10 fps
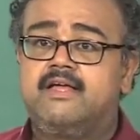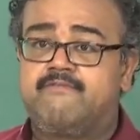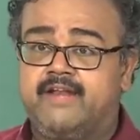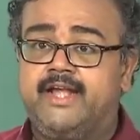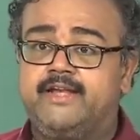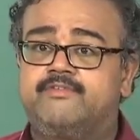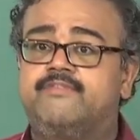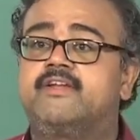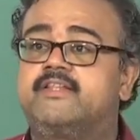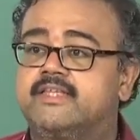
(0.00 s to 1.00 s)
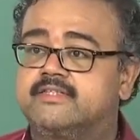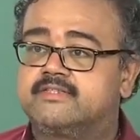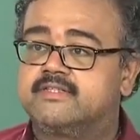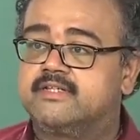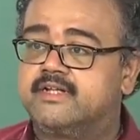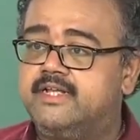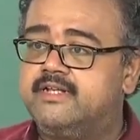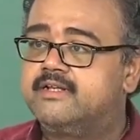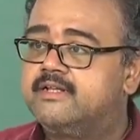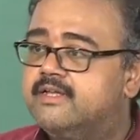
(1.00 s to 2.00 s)
a variety of different things, right.
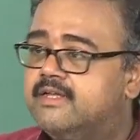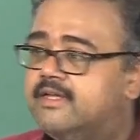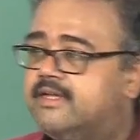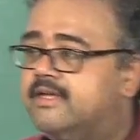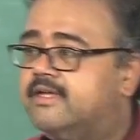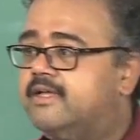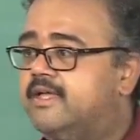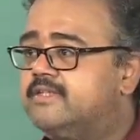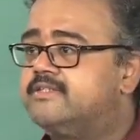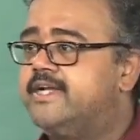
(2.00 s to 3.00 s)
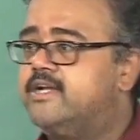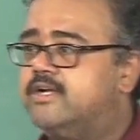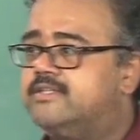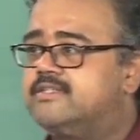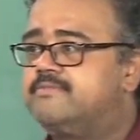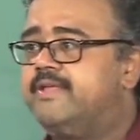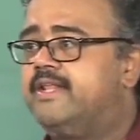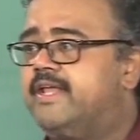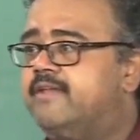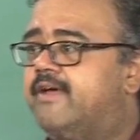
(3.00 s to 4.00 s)
X need not just
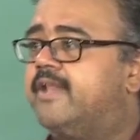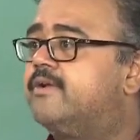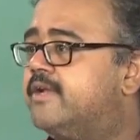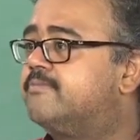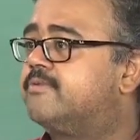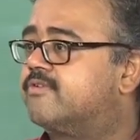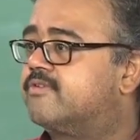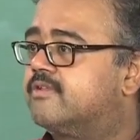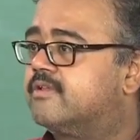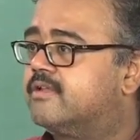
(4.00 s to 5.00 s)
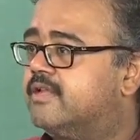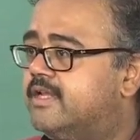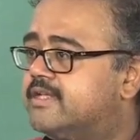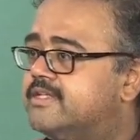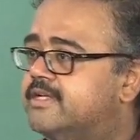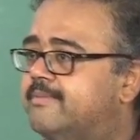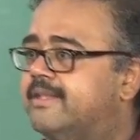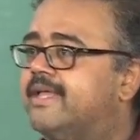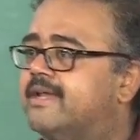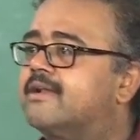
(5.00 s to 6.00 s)
be real valued inputs, right. X need, I
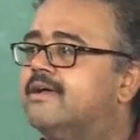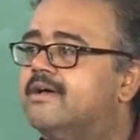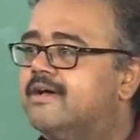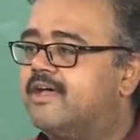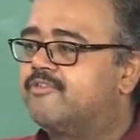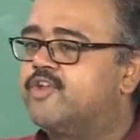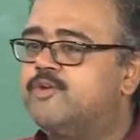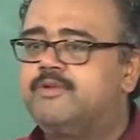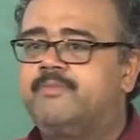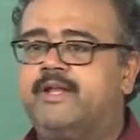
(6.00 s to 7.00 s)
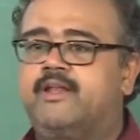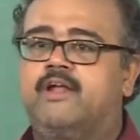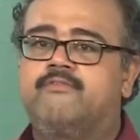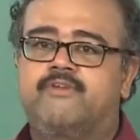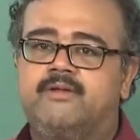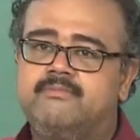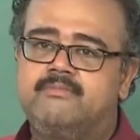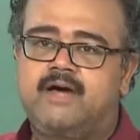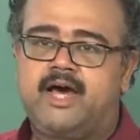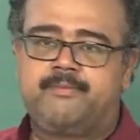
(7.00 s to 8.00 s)
mean, they are assumed to be drawn from
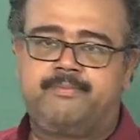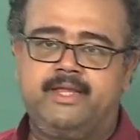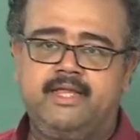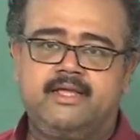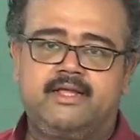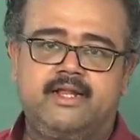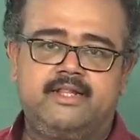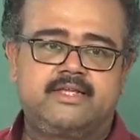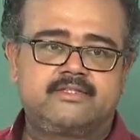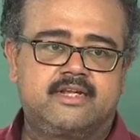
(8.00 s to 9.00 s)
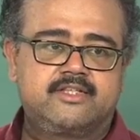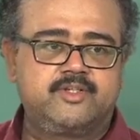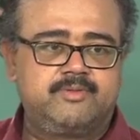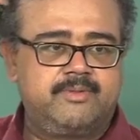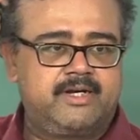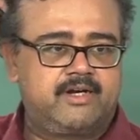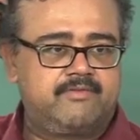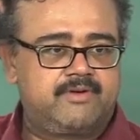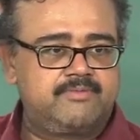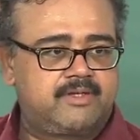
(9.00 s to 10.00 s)
RP, right. X are assumed to be
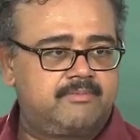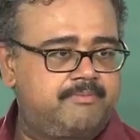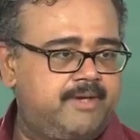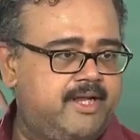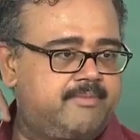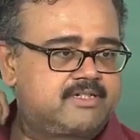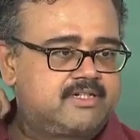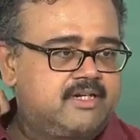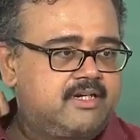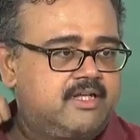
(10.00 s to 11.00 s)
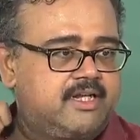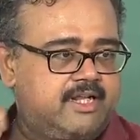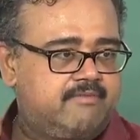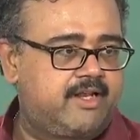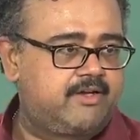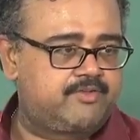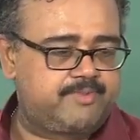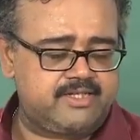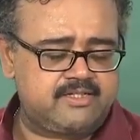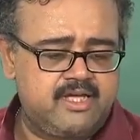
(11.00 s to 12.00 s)
drawn from some p dimensional real valued
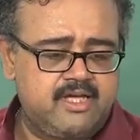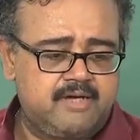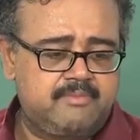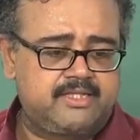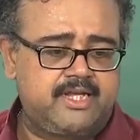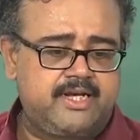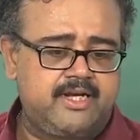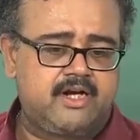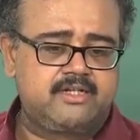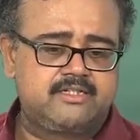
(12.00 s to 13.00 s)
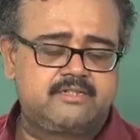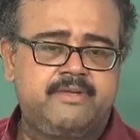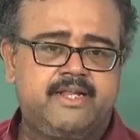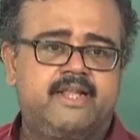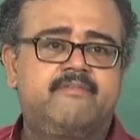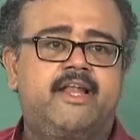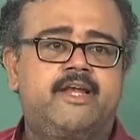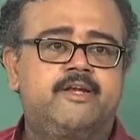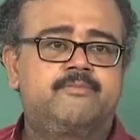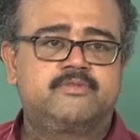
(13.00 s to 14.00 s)
space, but they did not just be real
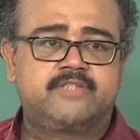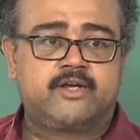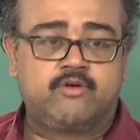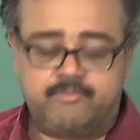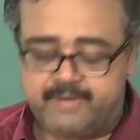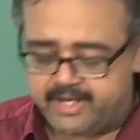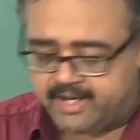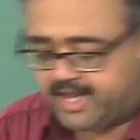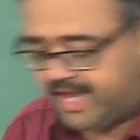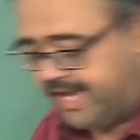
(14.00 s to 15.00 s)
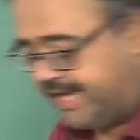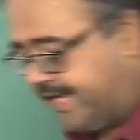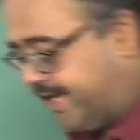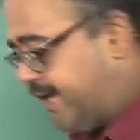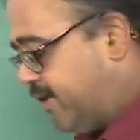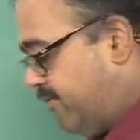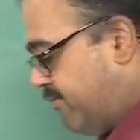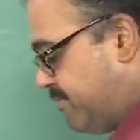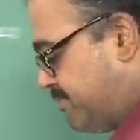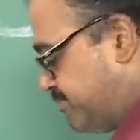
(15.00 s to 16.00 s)
valued inputs, they could be any kind of